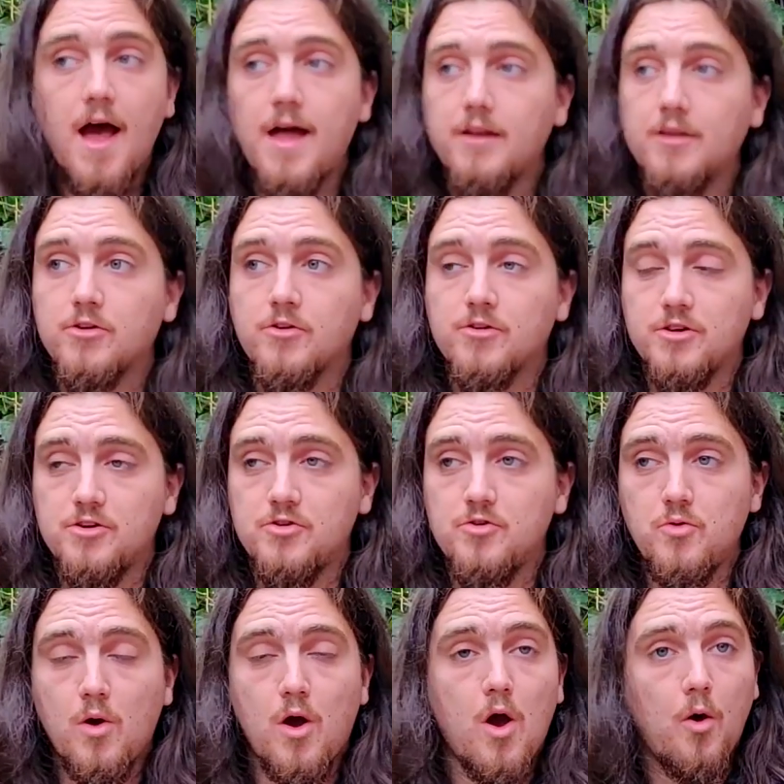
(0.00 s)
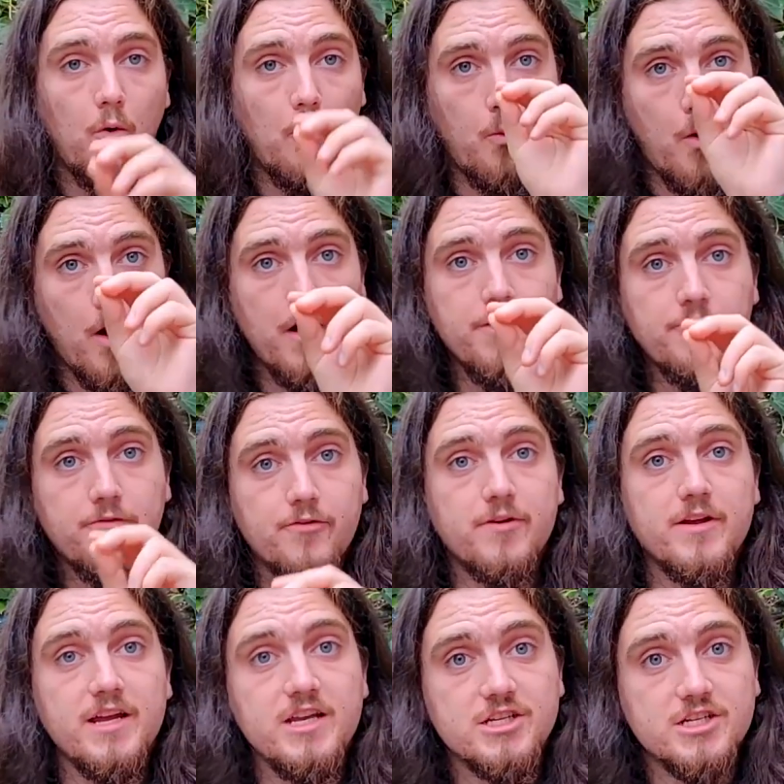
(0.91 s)
and you're going to do one
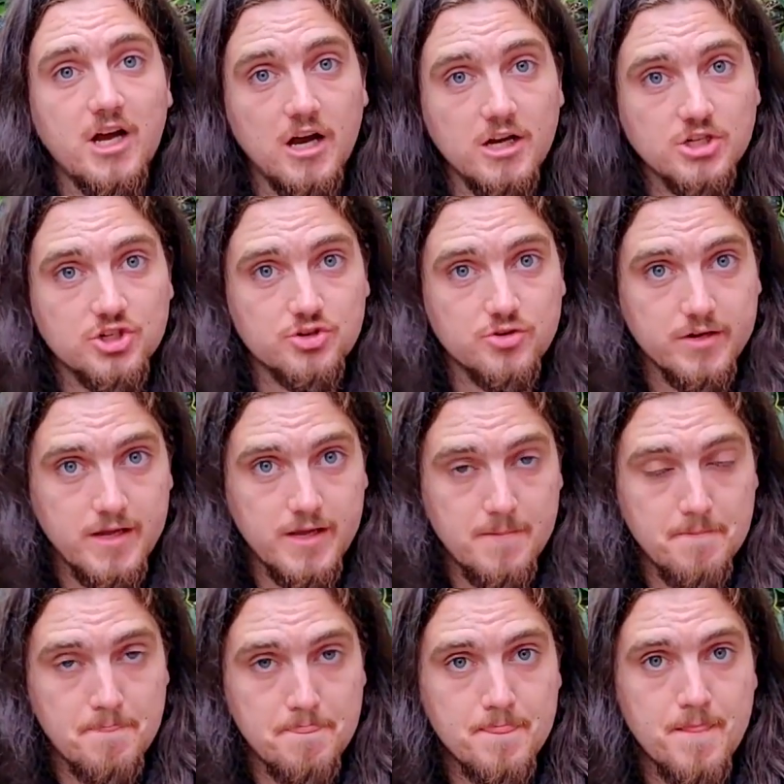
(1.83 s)
for each country